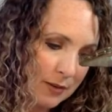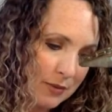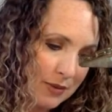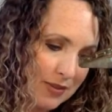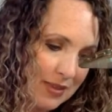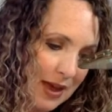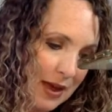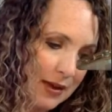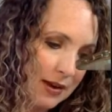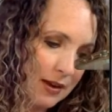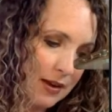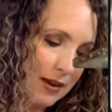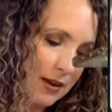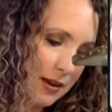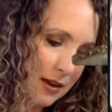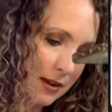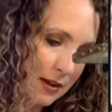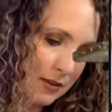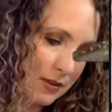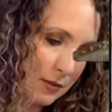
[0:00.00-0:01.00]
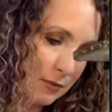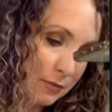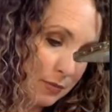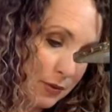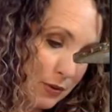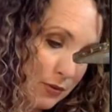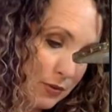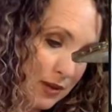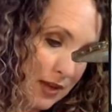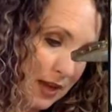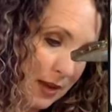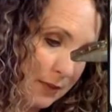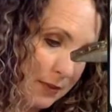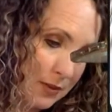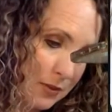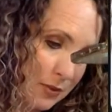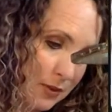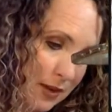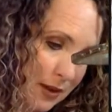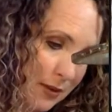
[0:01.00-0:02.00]
But that the boot camp
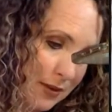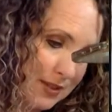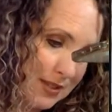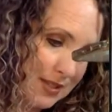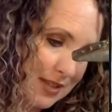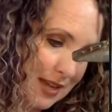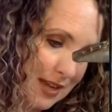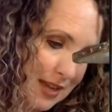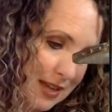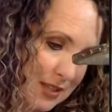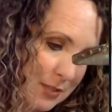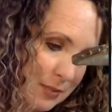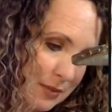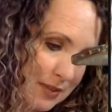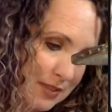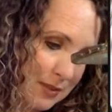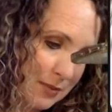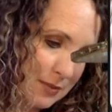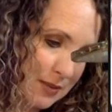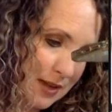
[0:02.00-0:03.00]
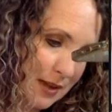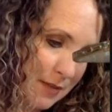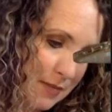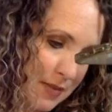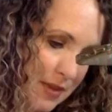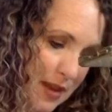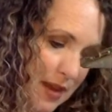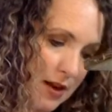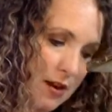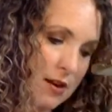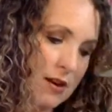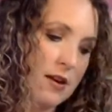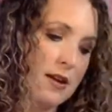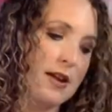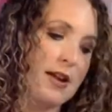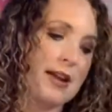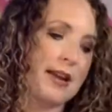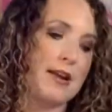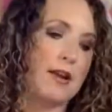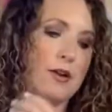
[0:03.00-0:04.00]
is what I would say. Spend some time there
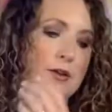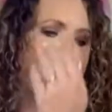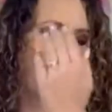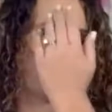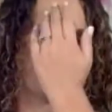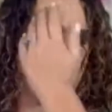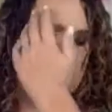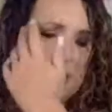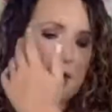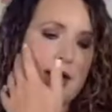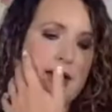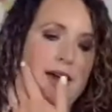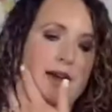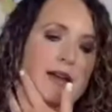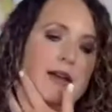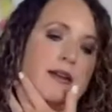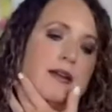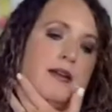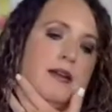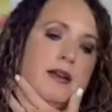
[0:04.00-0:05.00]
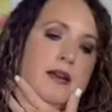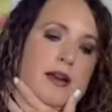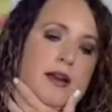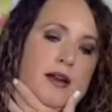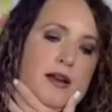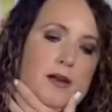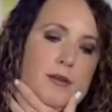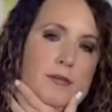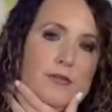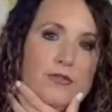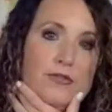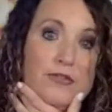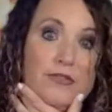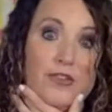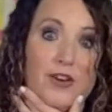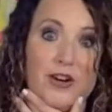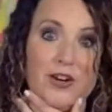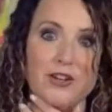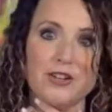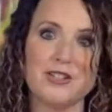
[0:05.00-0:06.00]
and go through that
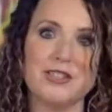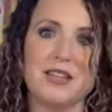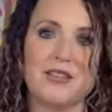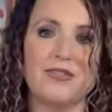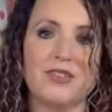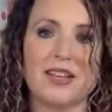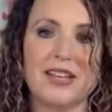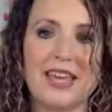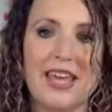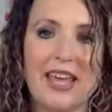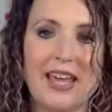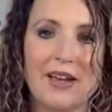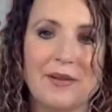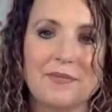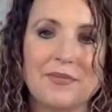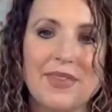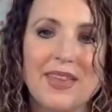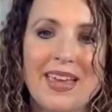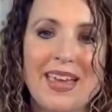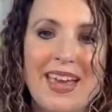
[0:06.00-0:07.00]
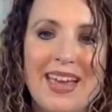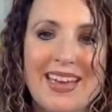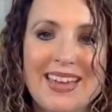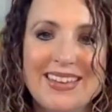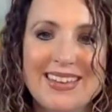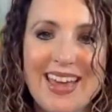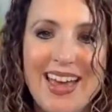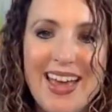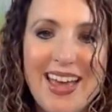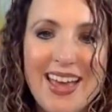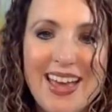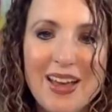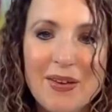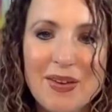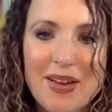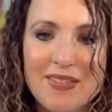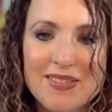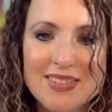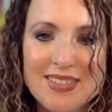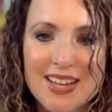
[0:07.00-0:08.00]
first if you can. Yay,
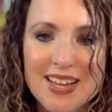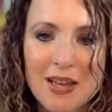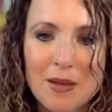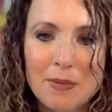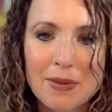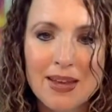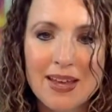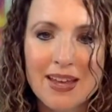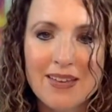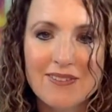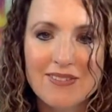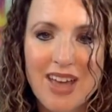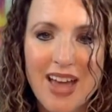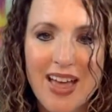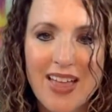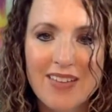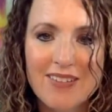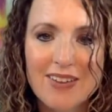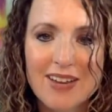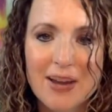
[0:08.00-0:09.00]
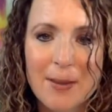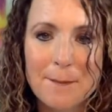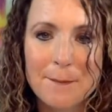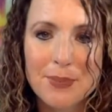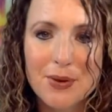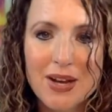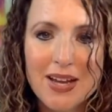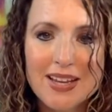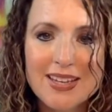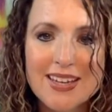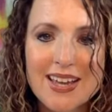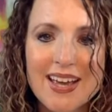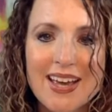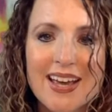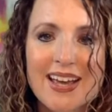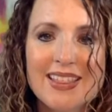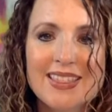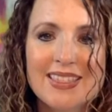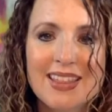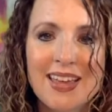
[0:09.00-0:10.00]
we have Debbie and Valerie and Brenda
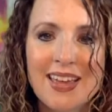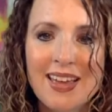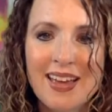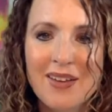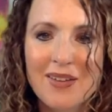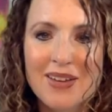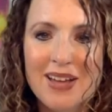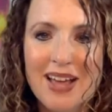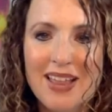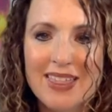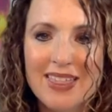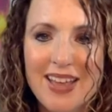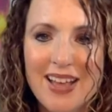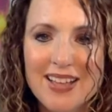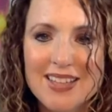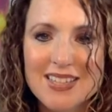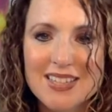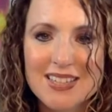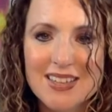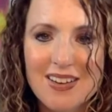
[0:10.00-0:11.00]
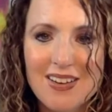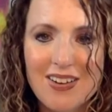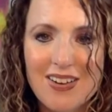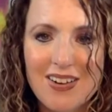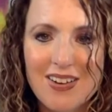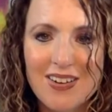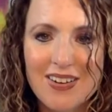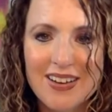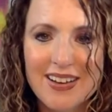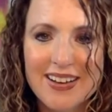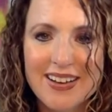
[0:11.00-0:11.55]
and got lots of y'all.